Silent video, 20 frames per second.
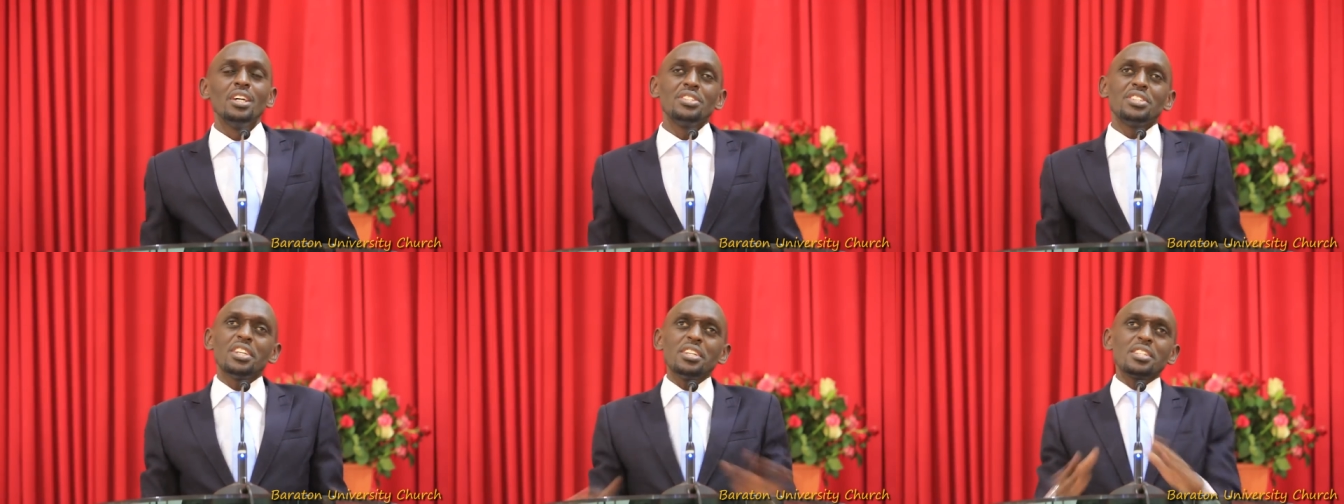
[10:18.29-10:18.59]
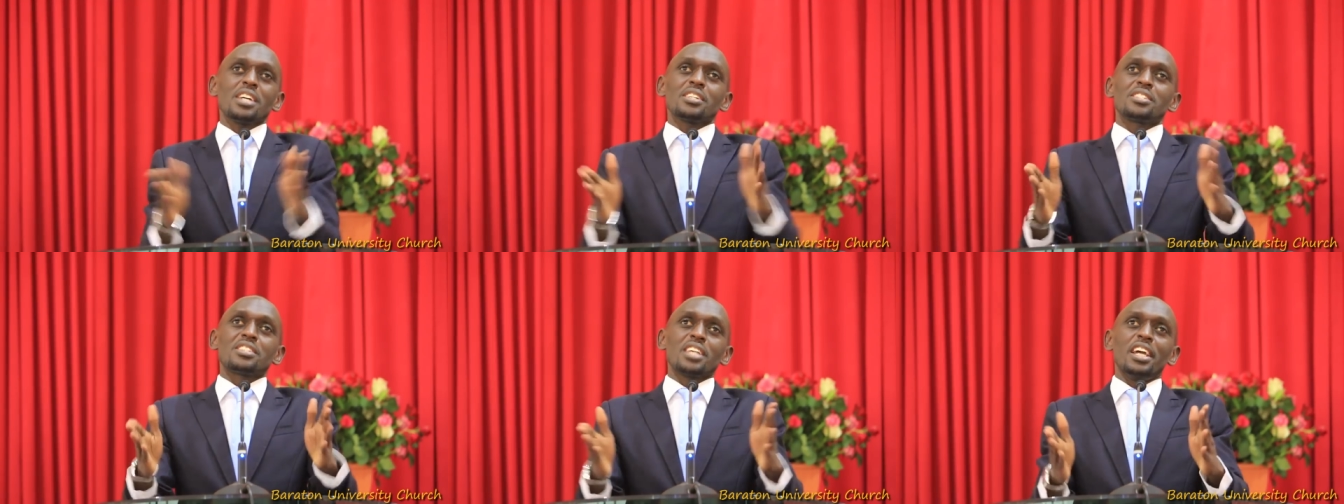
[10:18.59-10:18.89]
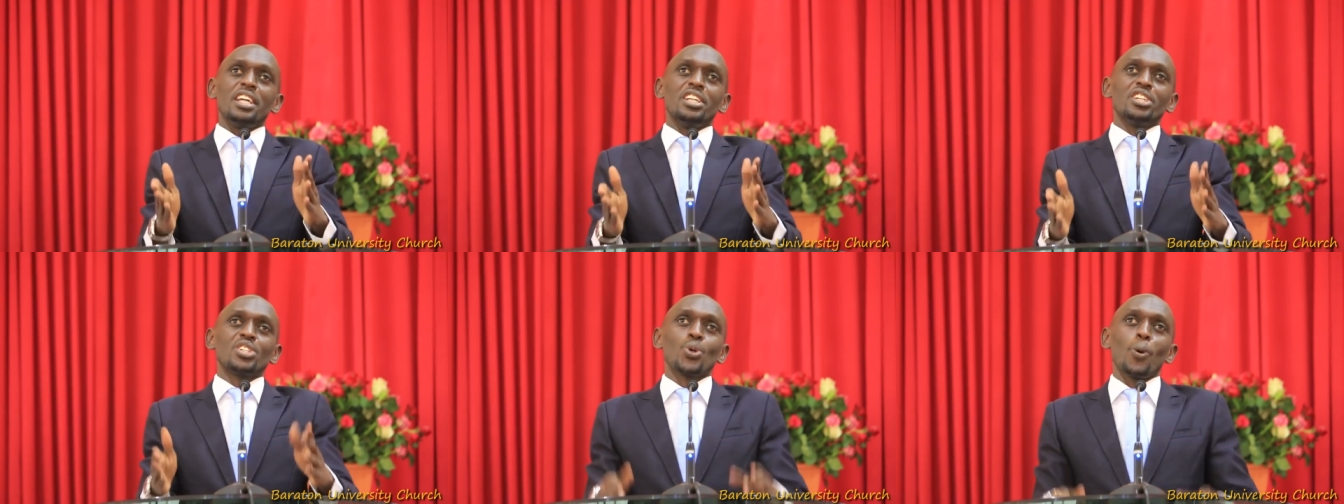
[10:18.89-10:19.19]
Jesus
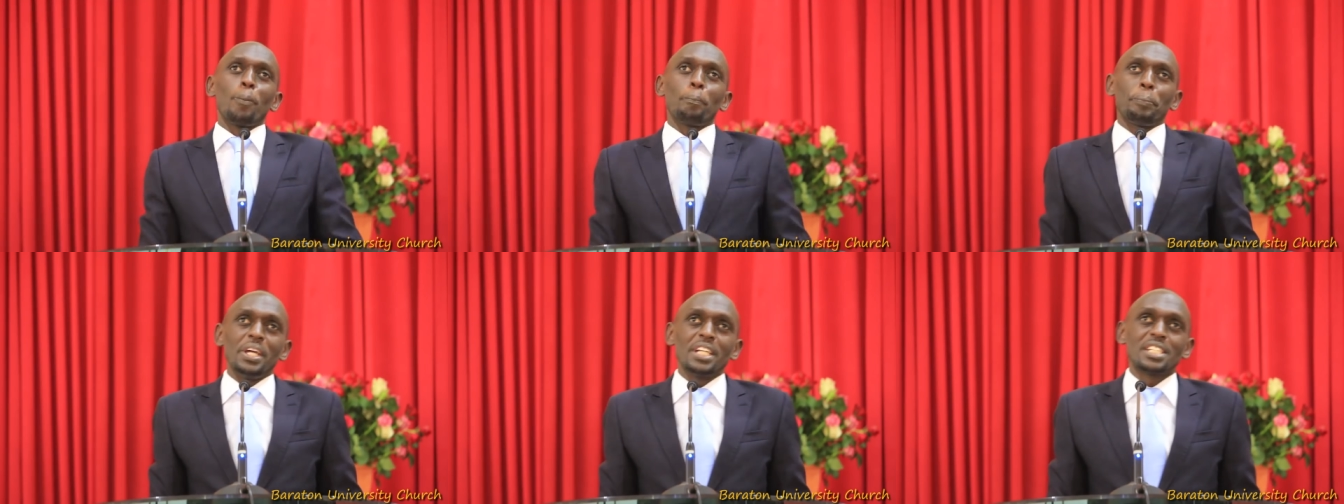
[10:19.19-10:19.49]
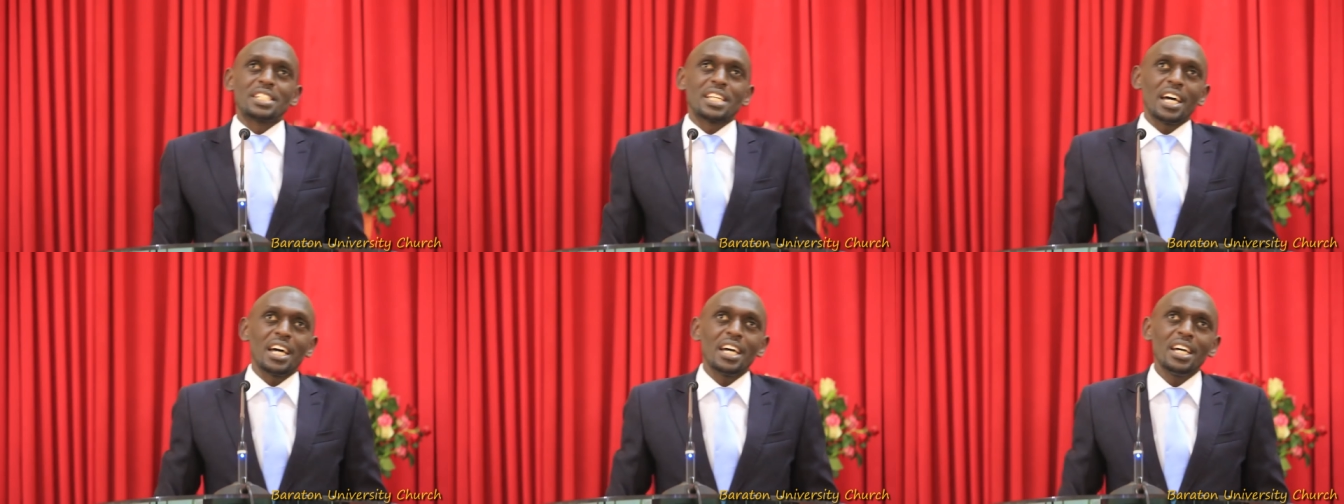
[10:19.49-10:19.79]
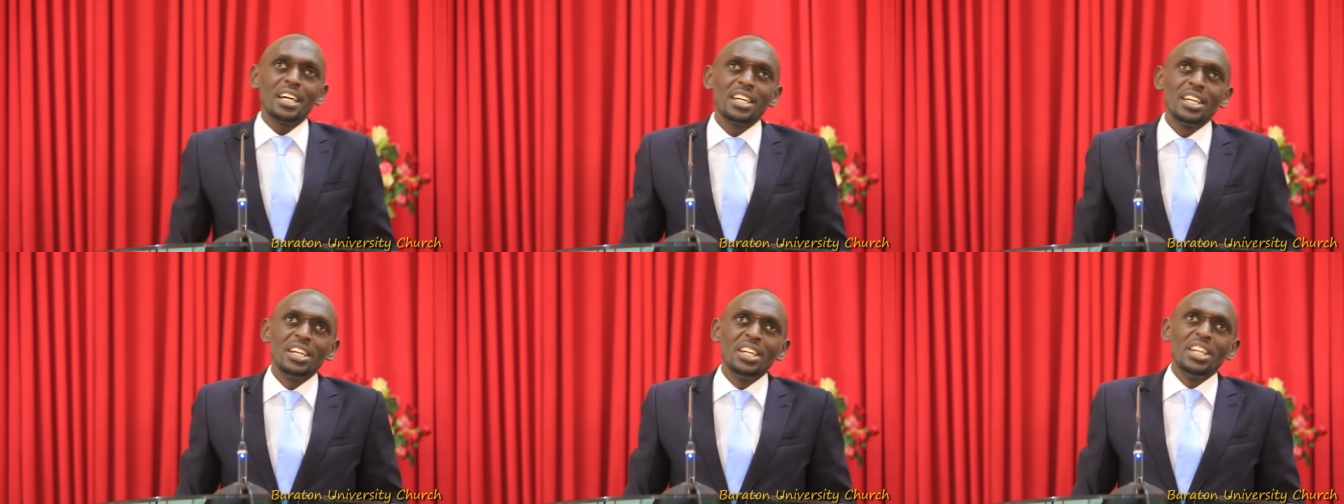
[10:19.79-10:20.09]
said to
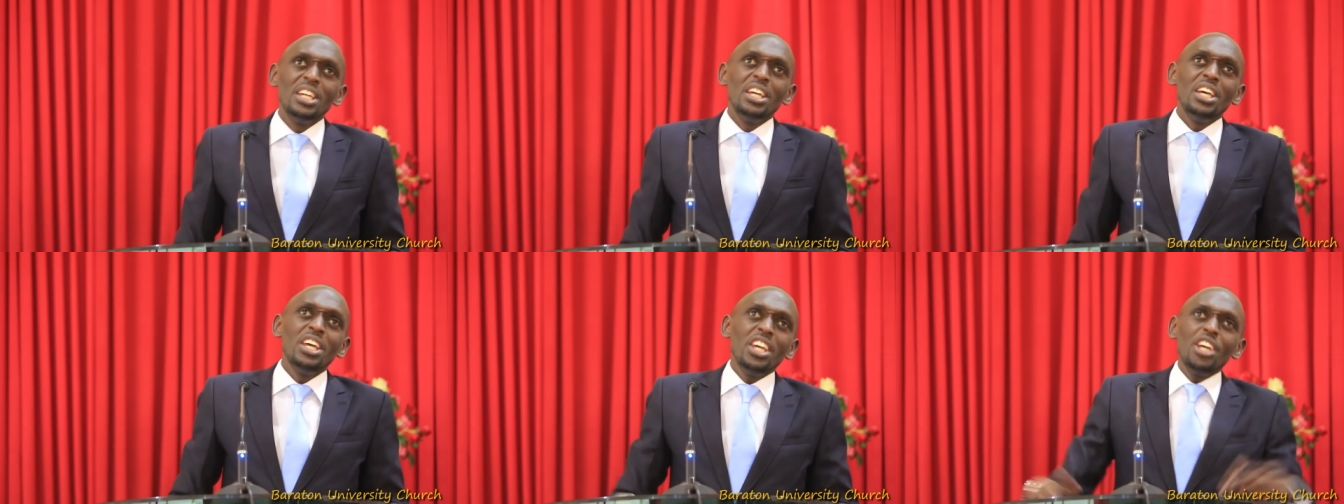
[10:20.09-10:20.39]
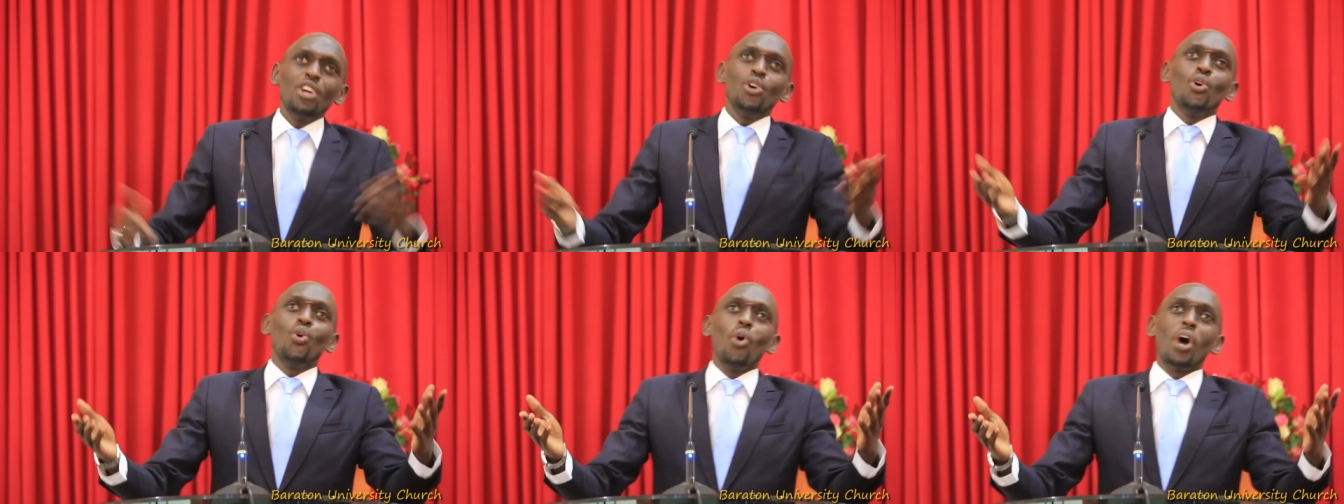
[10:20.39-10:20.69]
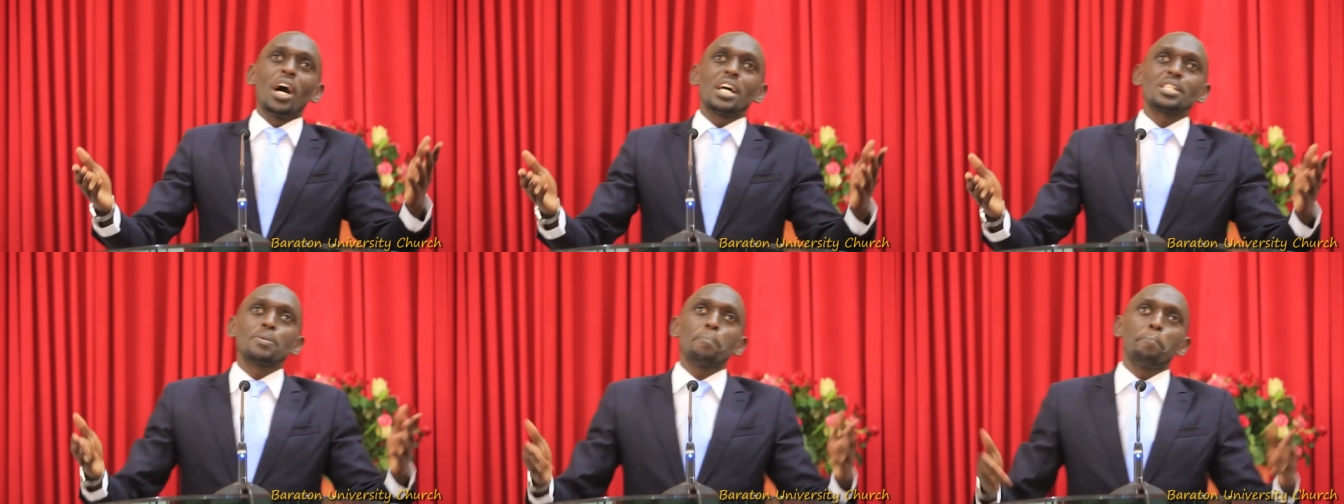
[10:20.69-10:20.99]
Peter, He
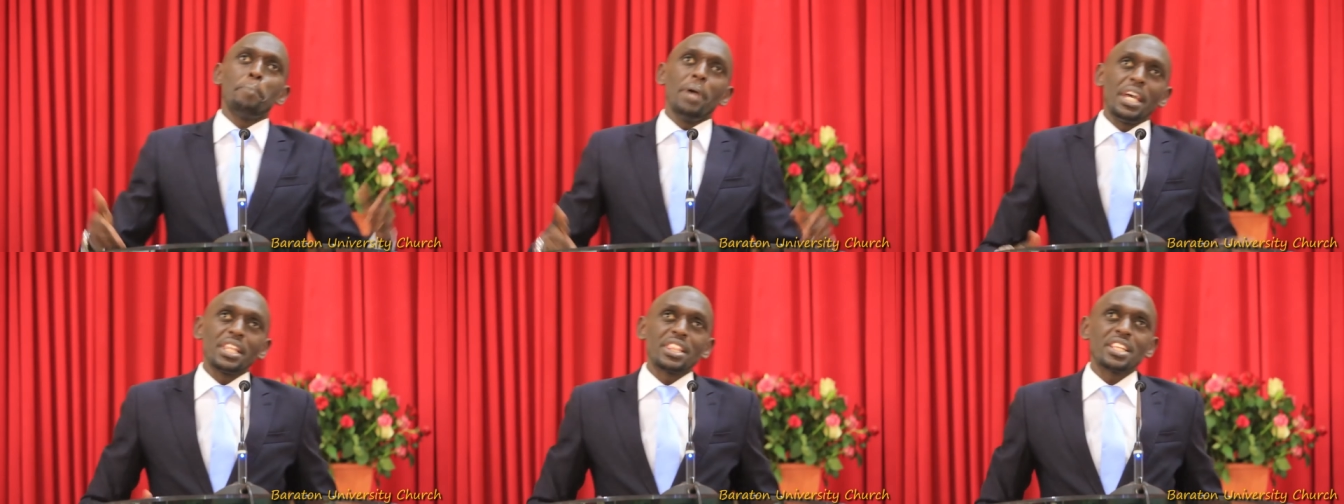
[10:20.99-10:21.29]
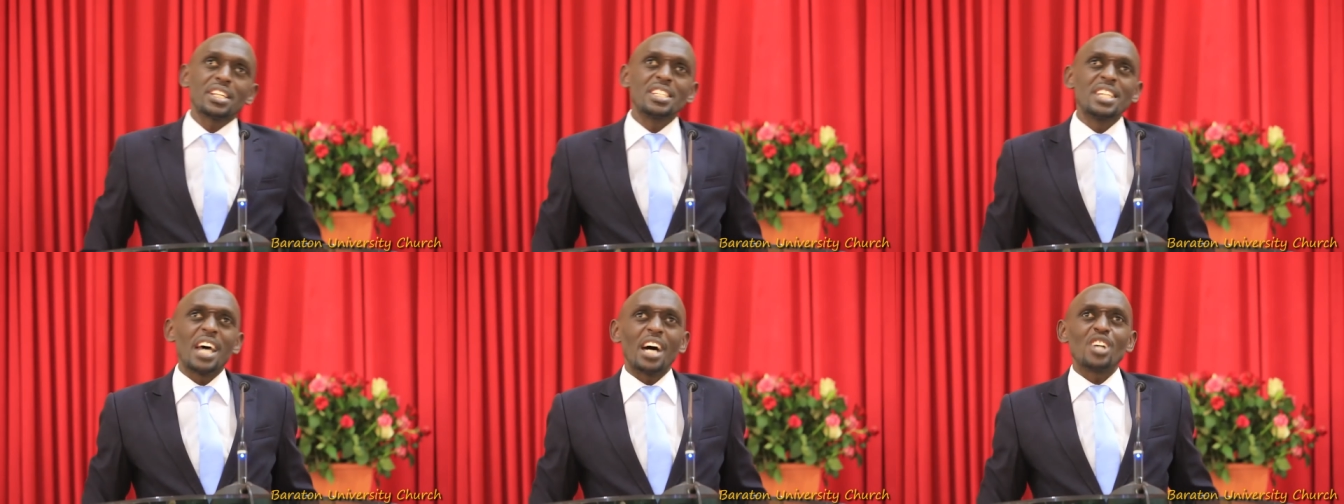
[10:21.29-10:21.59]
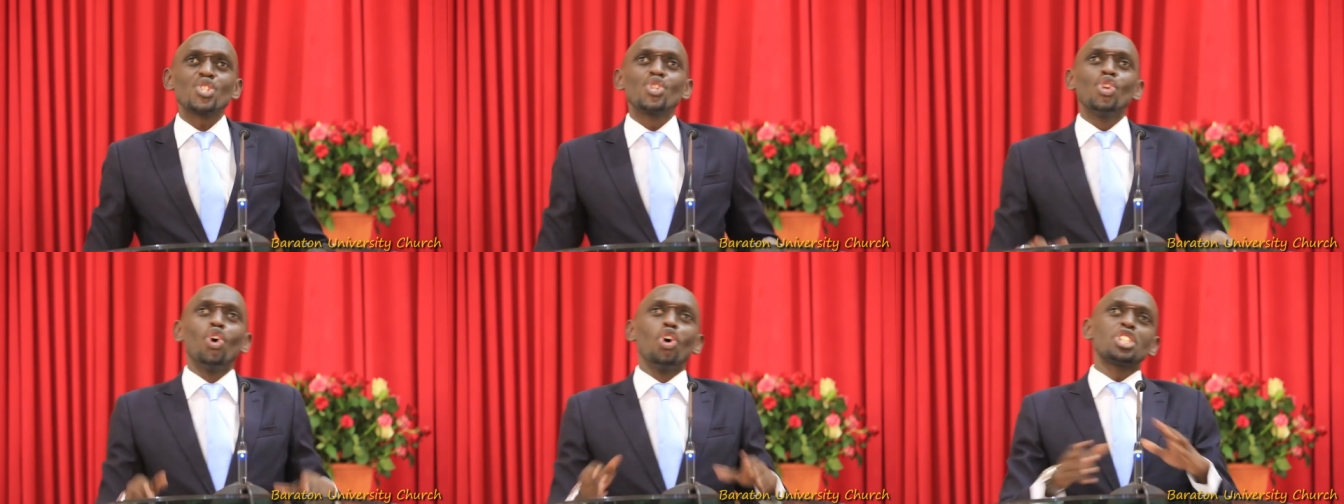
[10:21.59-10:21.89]
who has bathed
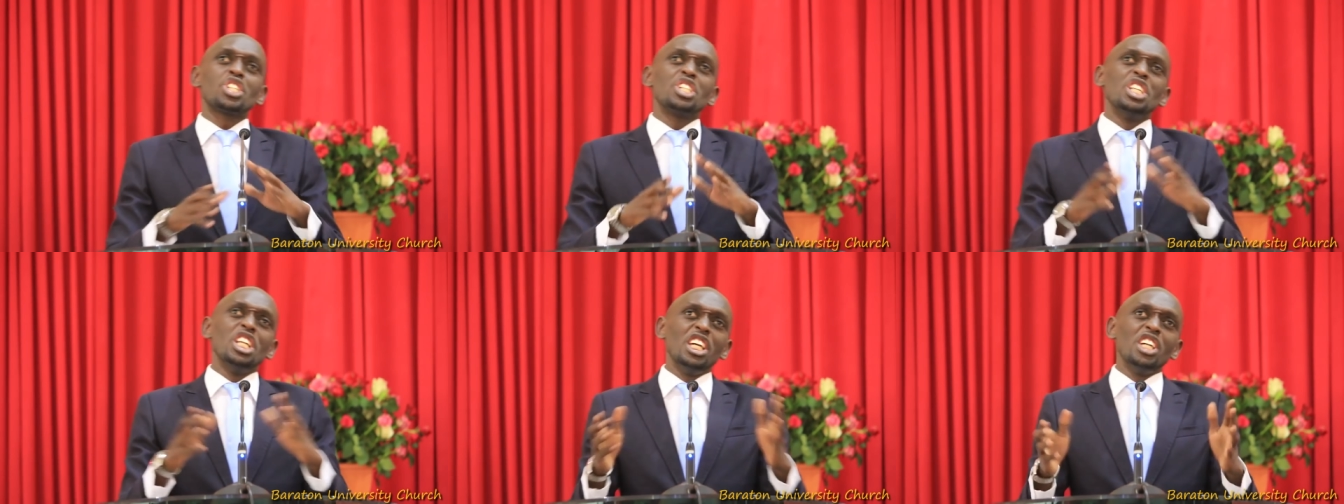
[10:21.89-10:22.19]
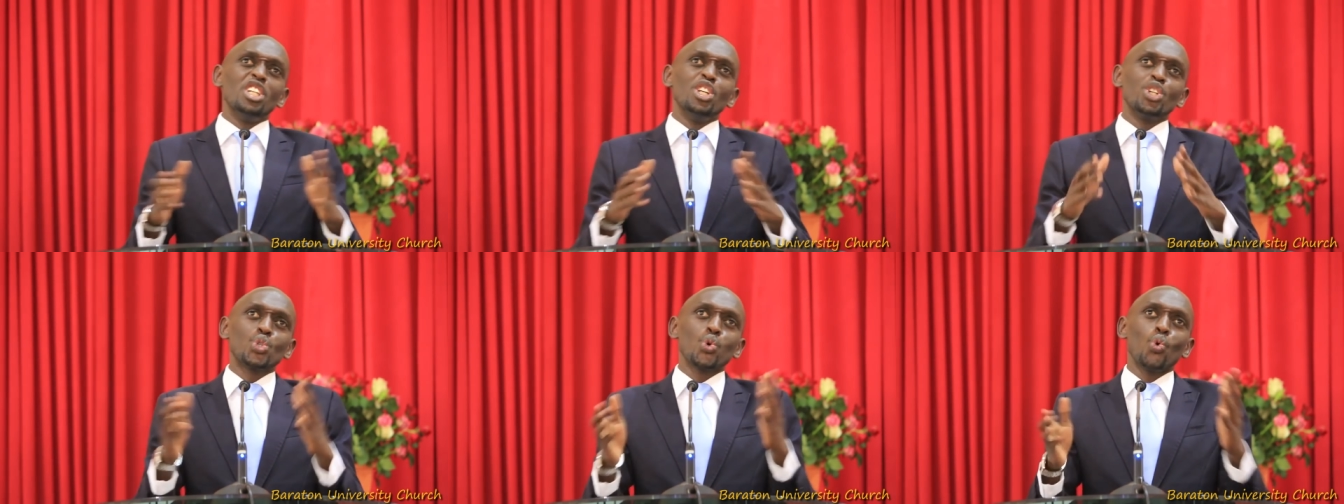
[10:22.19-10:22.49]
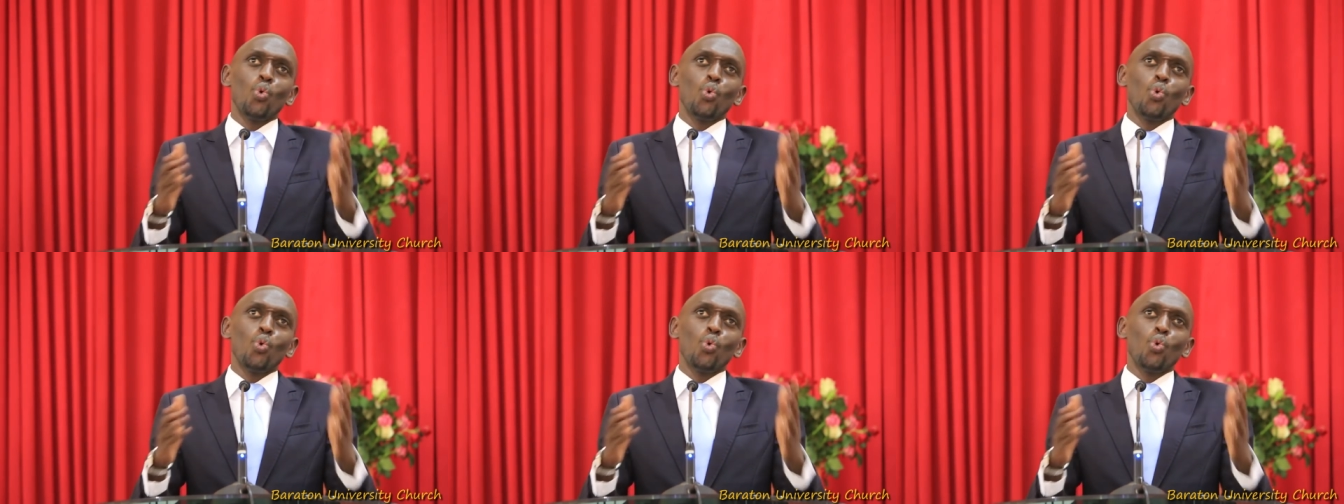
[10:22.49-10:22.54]
does not need